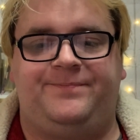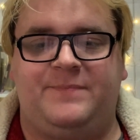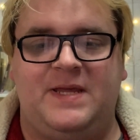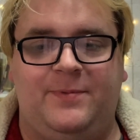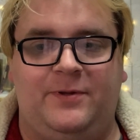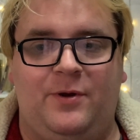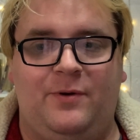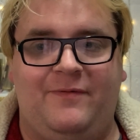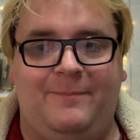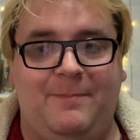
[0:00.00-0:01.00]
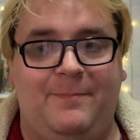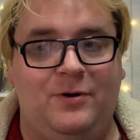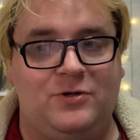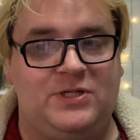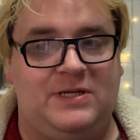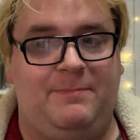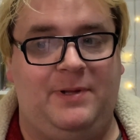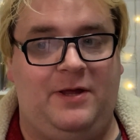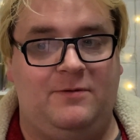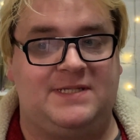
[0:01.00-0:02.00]
people who have been pushed
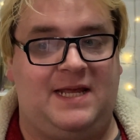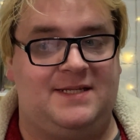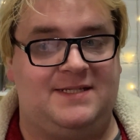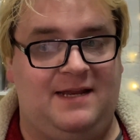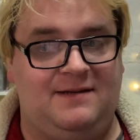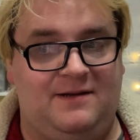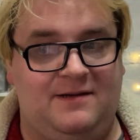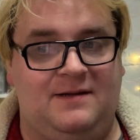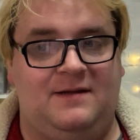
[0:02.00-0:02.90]
below seller standard,